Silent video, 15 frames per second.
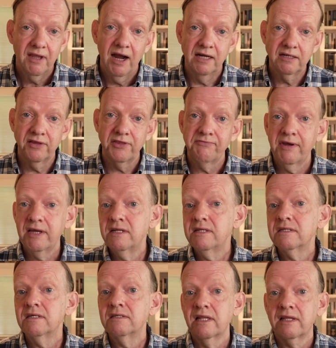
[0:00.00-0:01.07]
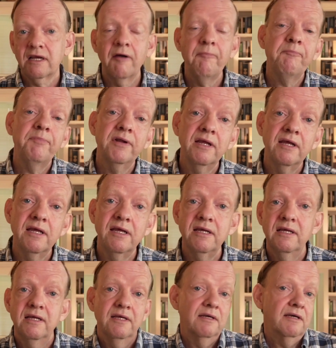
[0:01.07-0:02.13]
Another vendor, another company,
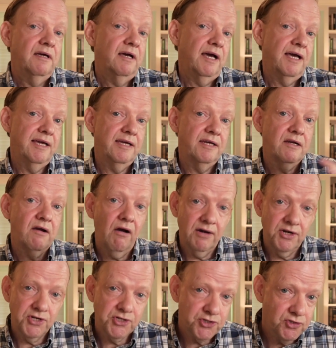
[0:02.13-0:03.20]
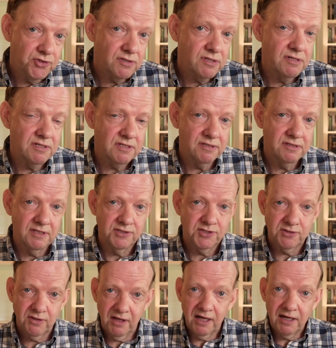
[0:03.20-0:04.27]
a college student
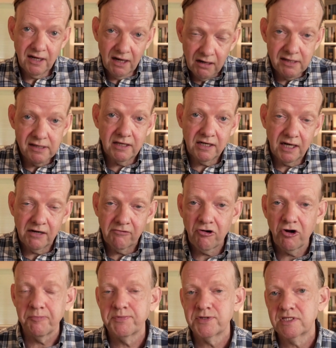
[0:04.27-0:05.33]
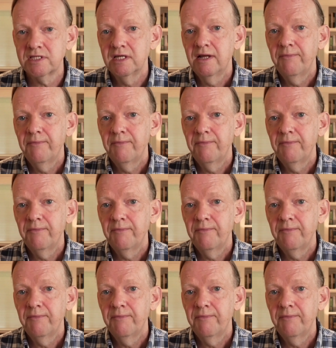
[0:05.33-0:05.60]
that's learning the kind of ropes?